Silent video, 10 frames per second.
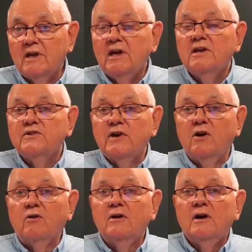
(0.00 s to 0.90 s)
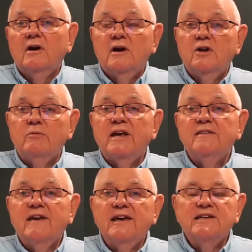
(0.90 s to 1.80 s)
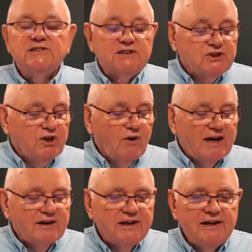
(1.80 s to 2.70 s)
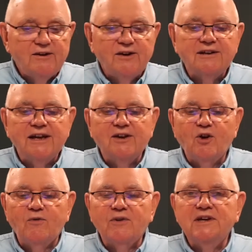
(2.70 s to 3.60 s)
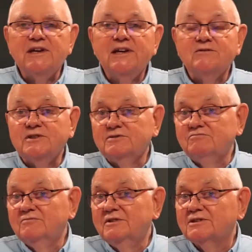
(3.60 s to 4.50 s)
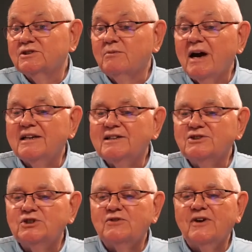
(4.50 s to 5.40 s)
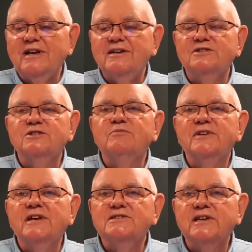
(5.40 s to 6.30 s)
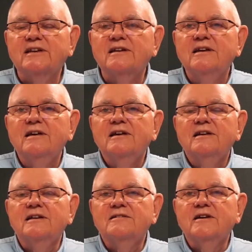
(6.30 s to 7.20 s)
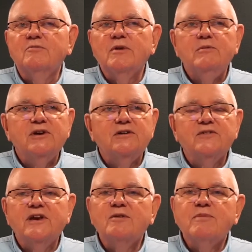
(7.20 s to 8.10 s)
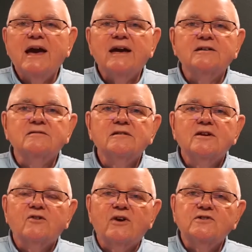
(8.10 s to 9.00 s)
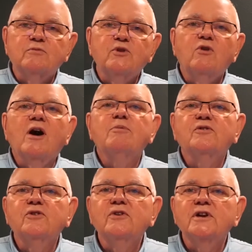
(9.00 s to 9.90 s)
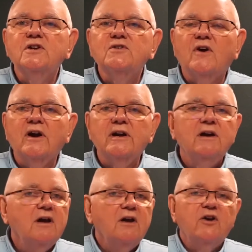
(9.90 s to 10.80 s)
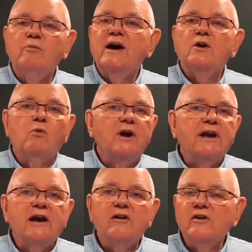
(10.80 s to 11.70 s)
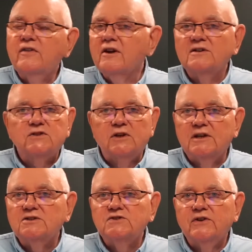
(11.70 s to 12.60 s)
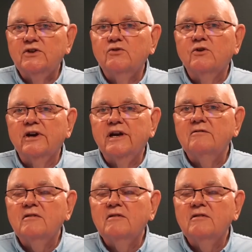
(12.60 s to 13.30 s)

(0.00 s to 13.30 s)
So the main thing is that you go out of here and hopefully you get some ideas generated on some things that maybe you can take back and create some new opportunities for you, no matter what area of the electrical industry you are in.